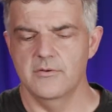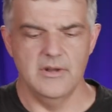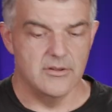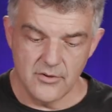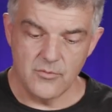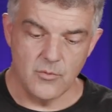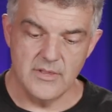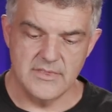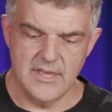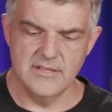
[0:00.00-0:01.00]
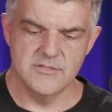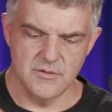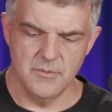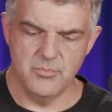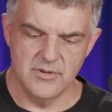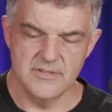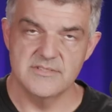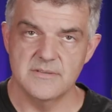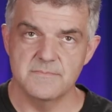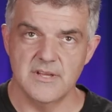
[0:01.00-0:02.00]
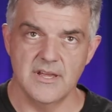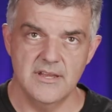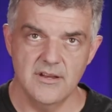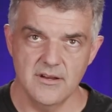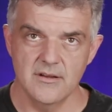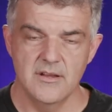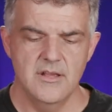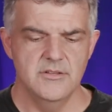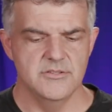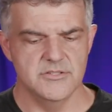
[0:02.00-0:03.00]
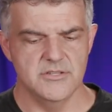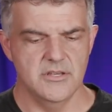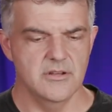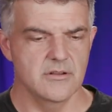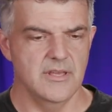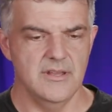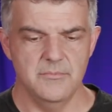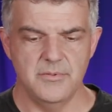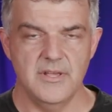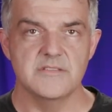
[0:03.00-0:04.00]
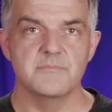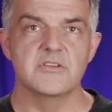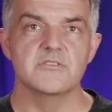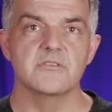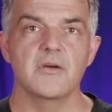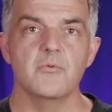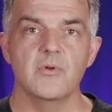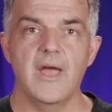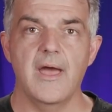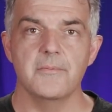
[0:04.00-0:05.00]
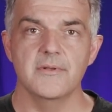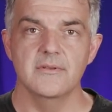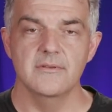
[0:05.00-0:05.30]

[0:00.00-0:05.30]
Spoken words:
And I don't want that, so I put a zip tie here to secure that in place, make sure that won't happen.